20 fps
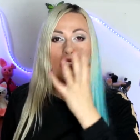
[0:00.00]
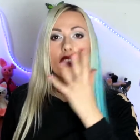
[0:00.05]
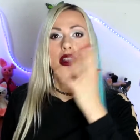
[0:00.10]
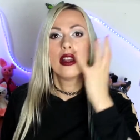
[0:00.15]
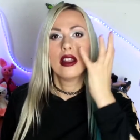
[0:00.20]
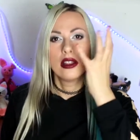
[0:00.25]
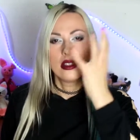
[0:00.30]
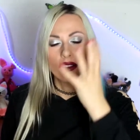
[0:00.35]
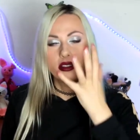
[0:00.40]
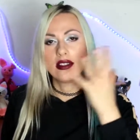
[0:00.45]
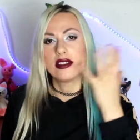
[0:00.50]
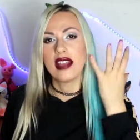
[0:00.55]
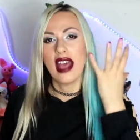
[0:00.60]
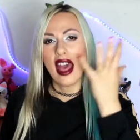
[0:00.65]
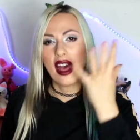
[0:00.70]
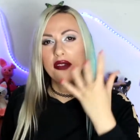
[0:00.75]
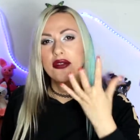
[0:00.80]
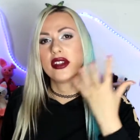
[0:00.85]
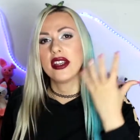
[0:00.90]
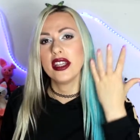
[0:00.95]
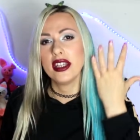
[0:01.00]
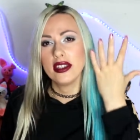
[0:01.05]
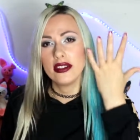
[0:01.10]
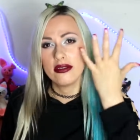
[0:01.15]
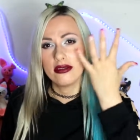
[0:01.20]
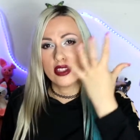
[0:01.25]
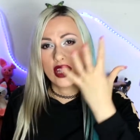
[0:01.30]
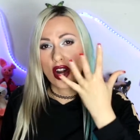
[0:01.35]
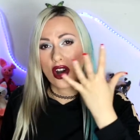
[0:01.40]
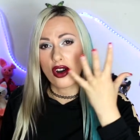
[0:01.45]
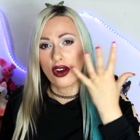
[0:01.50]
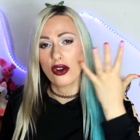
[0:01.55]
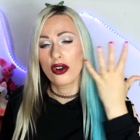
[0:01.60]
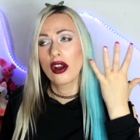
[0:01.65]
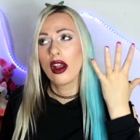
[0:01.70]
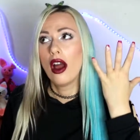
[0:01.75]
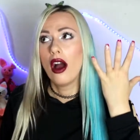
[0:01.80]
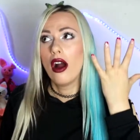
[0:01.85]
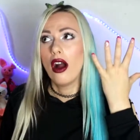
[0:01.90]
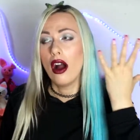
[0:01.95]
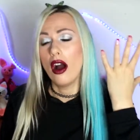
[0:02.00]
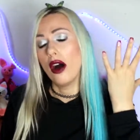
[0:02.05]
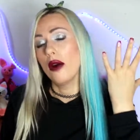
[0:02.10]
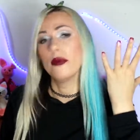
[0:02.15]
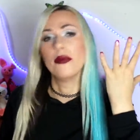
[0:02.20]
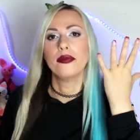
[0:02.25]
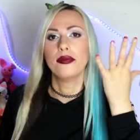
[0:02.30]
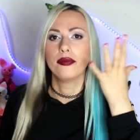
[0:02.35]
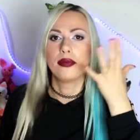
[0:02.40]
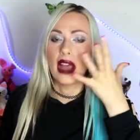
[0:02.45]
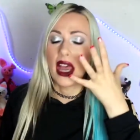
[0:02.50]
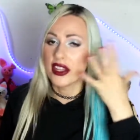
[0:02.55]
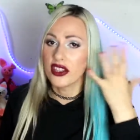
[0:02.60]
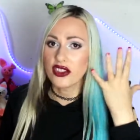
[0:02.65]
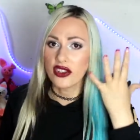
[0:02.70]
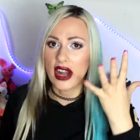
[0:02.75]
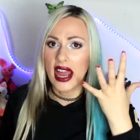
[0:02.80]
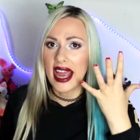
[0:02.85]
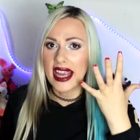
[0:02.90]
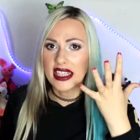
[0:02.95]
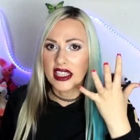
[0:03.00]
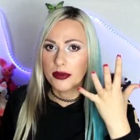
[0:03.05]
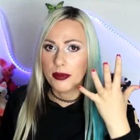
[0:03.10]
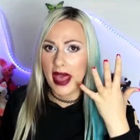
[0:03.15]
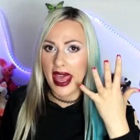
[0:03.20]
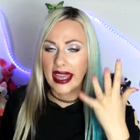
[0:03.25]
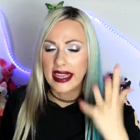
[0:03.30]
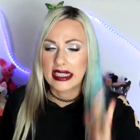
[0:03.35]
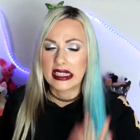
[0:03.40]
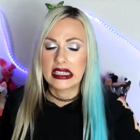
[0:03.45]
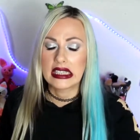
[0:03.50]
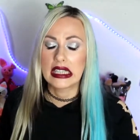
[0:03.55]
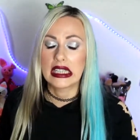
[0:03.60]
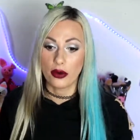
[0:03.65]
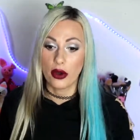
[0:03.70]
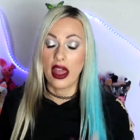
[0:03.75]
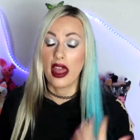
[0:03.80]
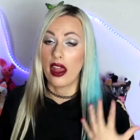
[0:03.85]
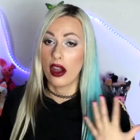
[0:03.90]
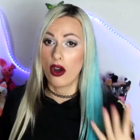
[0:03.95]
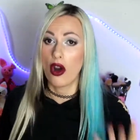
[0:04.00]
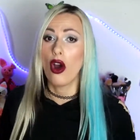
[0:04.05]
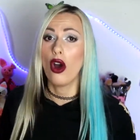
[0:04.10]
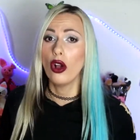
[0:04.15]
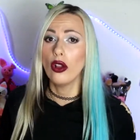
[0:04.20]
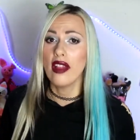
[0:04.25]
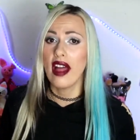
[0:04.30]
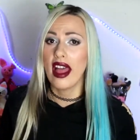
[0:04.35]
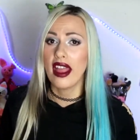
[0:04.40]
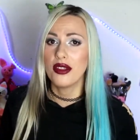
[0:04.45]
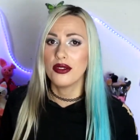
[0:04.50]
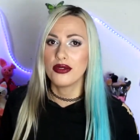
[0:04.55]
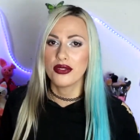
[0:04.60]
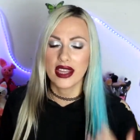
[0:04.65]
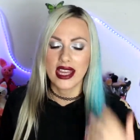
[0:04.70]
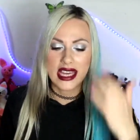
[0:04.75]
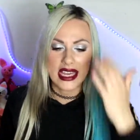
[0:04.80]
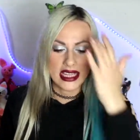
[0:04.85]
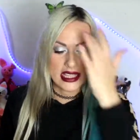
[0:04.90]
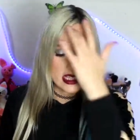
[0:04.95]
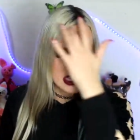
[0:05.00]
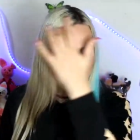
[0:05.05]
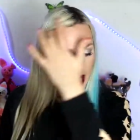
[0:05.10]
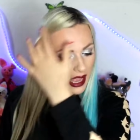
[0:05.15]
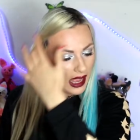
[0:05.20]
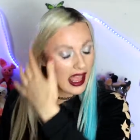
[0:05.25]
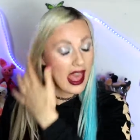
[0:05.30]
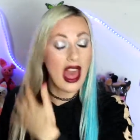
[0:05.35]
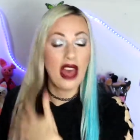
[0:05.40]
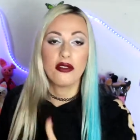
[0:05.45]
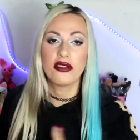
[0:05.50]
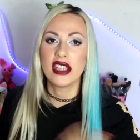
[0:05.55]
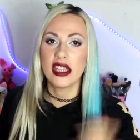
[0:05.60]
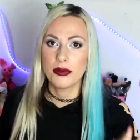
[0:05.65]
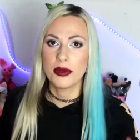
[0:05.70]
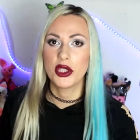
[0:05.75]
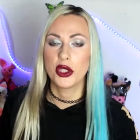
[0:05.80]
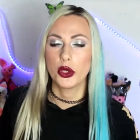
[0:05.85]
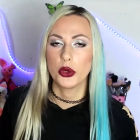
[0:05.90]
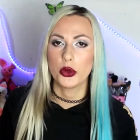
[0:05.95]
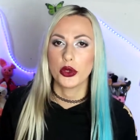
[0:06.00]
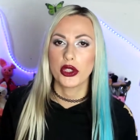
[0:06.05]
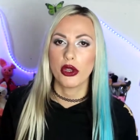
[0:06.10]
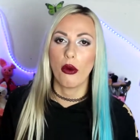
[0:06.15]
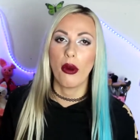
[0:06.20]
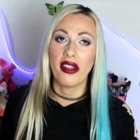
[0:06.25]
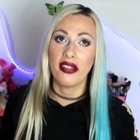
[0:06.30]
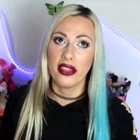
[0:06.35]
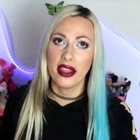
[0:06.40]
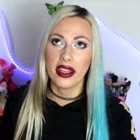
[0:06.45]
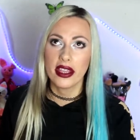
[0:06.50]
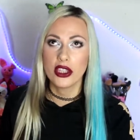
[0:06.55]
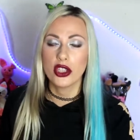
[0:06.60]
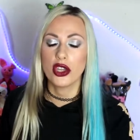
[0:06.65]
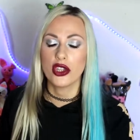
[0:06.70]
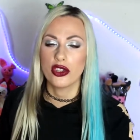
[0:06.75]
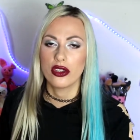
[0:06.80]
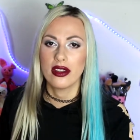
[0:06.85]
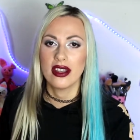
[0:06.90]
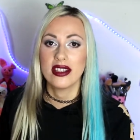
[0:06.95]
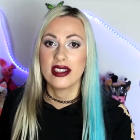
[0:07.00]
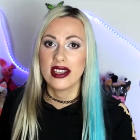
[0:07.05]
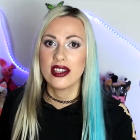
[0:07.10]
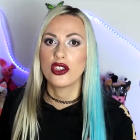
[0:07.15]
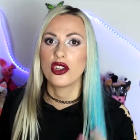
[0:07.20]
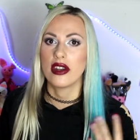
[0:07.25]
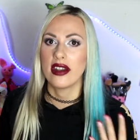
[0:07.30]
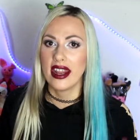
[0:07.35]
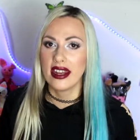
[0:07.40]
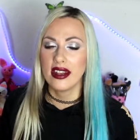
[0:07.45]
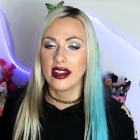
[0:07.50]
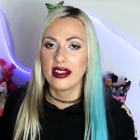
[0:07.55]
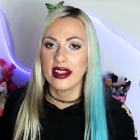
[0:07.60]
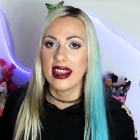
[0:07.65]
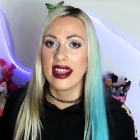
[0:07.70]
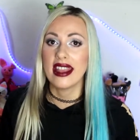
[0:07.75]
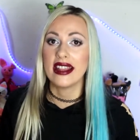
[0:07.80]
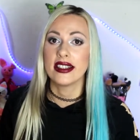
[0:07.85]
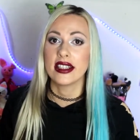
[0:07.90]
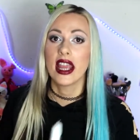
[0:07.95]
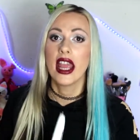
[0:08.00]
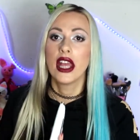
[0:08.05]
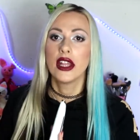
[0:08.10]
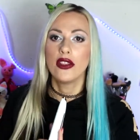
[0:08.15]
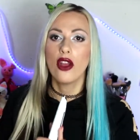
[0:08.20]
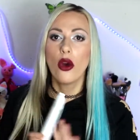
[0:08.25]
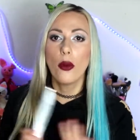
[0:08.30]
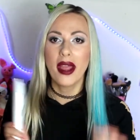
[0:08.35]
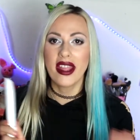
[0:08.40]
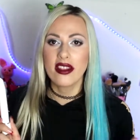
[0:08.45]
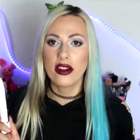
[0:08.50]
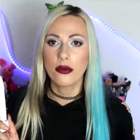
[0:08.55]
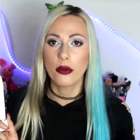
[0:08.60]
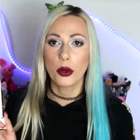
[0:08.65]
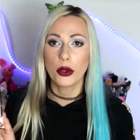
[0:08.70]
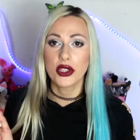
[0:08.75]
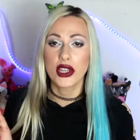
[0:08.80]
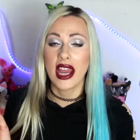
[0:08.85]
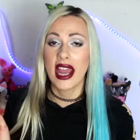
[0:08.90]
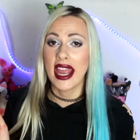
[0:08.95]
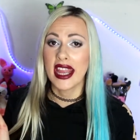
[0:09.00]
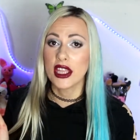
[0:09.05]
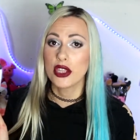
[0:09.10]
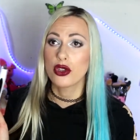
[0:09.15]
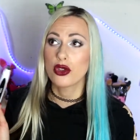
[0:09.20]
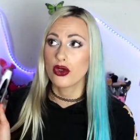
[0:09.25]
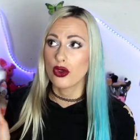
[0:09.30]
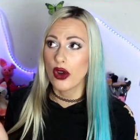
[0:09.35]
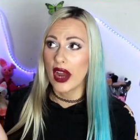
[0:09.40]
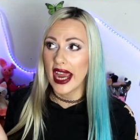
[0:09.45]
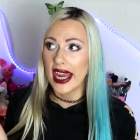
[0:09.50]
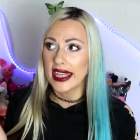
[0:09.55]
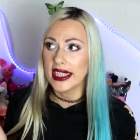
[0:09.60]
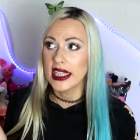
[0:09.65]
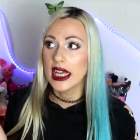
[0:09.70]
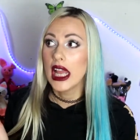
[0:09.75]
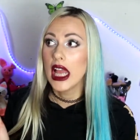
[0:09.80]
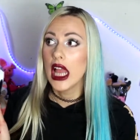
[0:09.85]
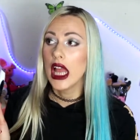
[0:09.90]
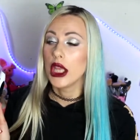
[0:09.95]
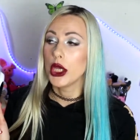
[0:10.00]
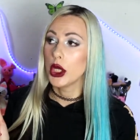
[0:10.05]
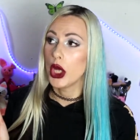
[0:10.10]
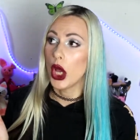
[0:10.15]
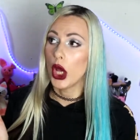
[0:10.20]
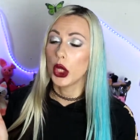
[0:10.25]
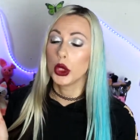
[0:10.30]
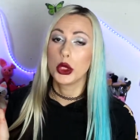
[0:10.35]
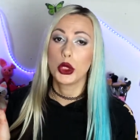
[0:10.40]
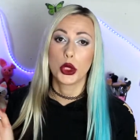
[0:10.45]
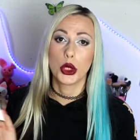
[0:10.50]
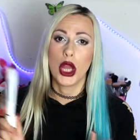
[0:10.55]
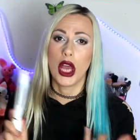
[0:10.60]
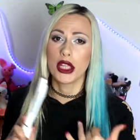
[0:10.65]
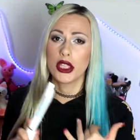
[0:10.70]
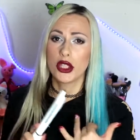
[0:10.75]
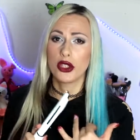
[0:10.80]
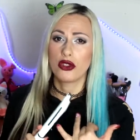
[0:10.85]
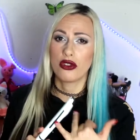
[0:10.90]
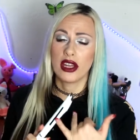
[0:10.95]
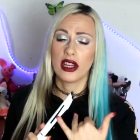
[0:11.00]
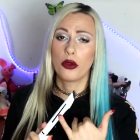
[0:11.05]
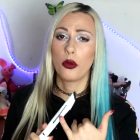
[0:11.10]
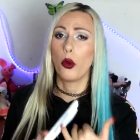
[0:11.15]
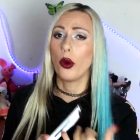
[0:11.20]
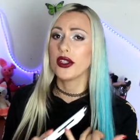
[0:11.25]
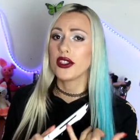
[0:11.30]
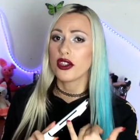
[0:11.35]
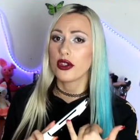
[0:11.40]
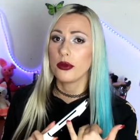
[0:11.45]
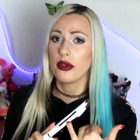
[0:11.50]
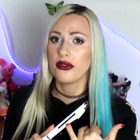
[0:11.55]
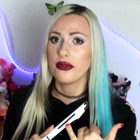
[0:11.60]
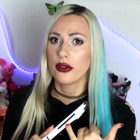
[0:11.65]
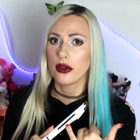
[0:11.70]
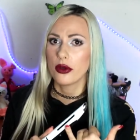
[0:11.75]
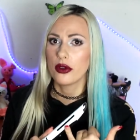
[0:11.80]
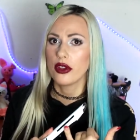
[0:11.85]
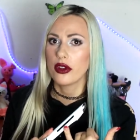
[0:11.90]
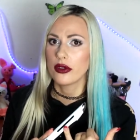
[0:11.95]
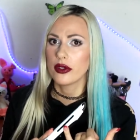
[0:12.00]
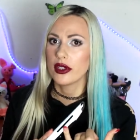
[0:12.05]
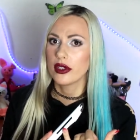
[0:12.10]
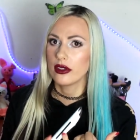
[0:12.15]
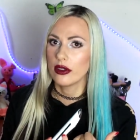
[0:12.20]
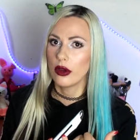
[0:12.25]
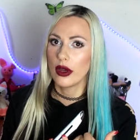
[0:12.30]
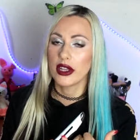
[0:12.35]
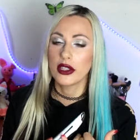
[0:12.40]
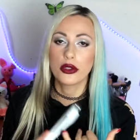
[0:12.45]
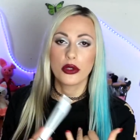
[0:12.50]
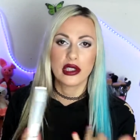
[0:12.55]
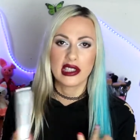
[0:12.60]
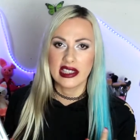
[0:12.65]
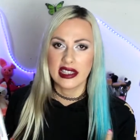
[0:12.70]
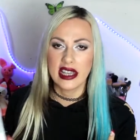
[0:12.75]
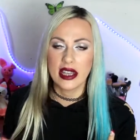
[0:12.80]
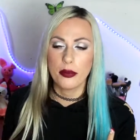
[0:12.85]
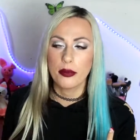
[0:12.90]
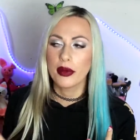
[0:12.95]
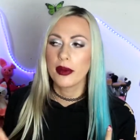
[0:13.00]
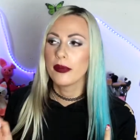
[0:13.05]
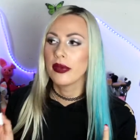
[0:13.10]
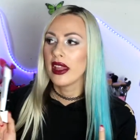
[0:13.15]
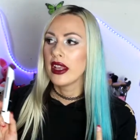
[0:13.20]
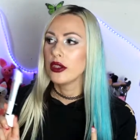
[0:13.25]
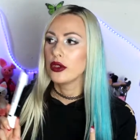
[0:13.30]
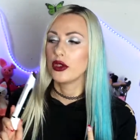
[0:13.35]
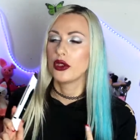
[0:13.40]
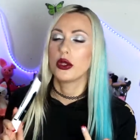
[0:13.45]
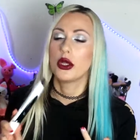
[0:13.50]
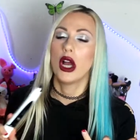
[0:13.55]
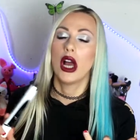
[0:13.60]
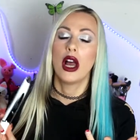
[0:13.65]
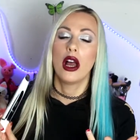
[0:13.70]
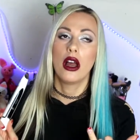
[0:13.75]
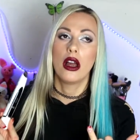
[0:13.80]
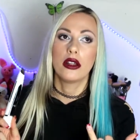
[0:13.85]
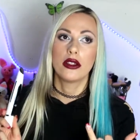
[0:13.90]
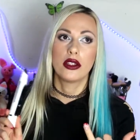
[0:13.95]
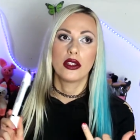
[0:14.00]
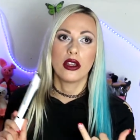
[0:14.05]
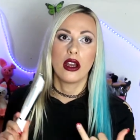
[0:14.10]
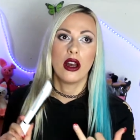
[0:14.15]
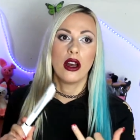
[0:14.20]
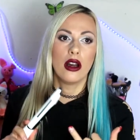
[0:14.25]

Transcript: like these heavy dark under eyes bags for her whole life, and I have them too. So I think it's a genetically, and no matter what I tried, you know, to not drink water before you're going to sleep, to not